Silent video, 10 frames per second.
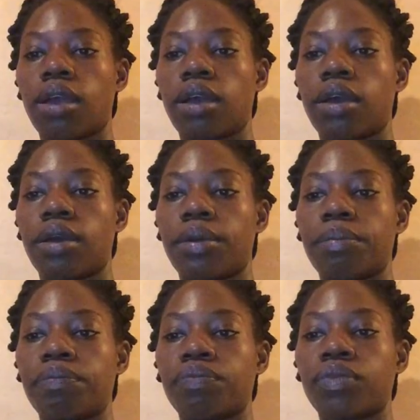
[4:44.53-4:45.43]
um,
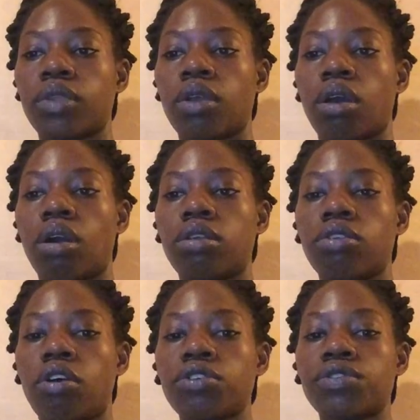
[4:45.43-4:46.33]
on
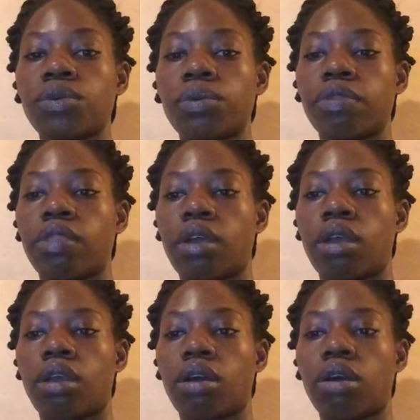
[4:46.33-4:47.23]
also with
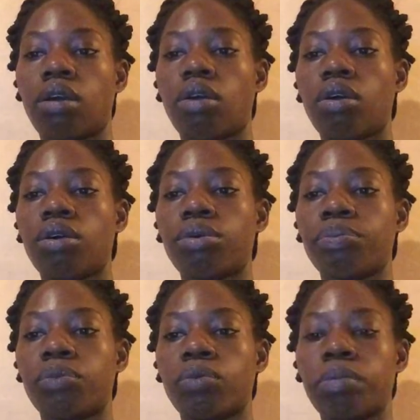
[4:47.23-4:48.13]
the whole
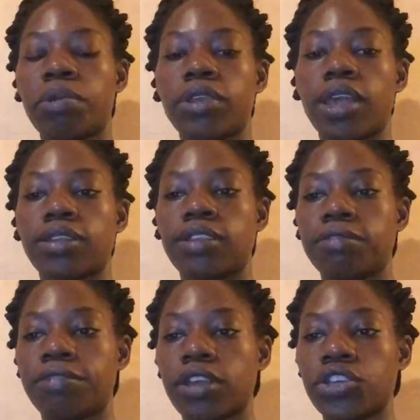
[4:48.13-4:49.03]
reproductive
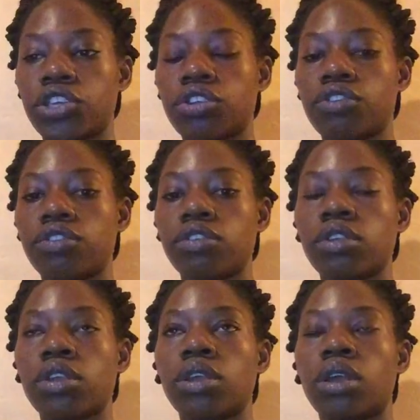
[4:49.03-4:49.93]
functions,
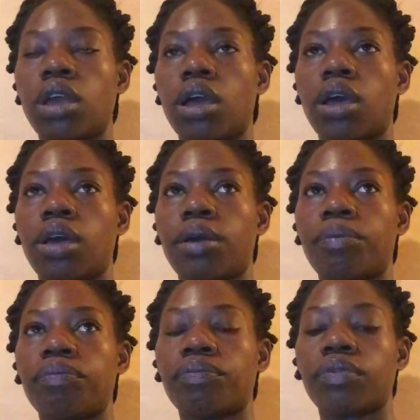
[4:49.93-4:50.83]
um,